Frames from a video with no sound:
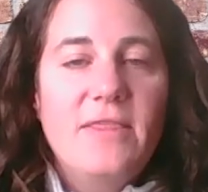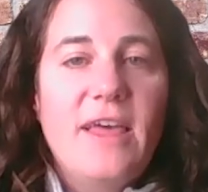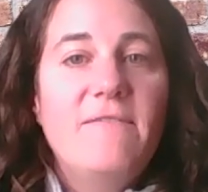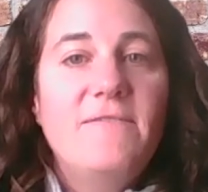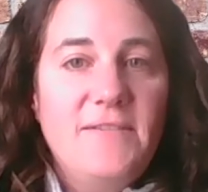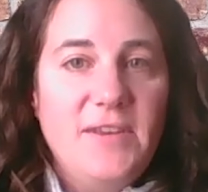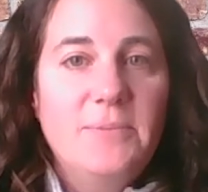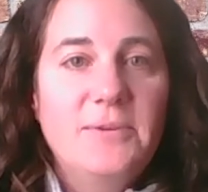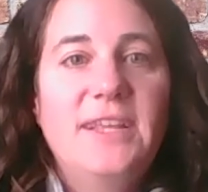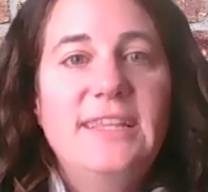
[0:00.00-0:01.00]
that
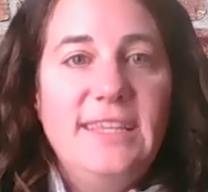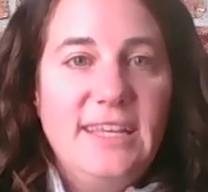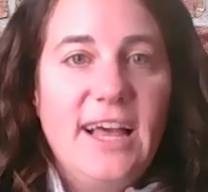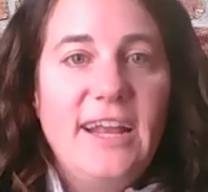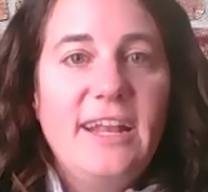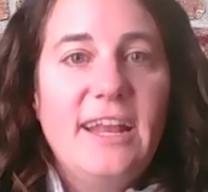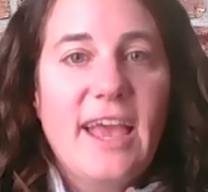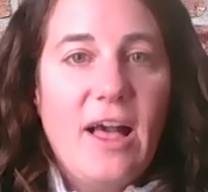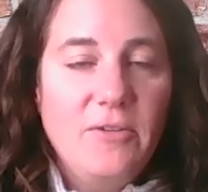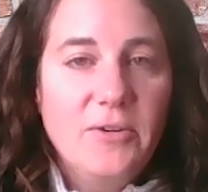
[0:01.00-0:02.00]
50% decline in a
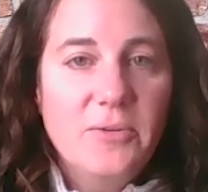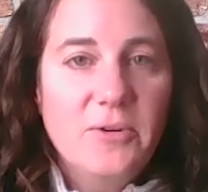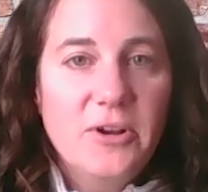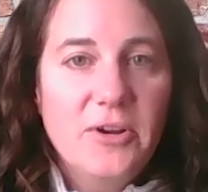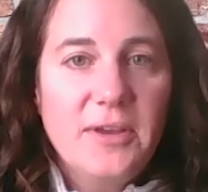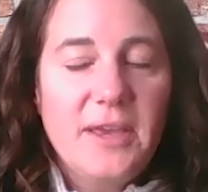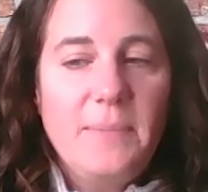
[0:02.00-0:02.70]
calendar quarter,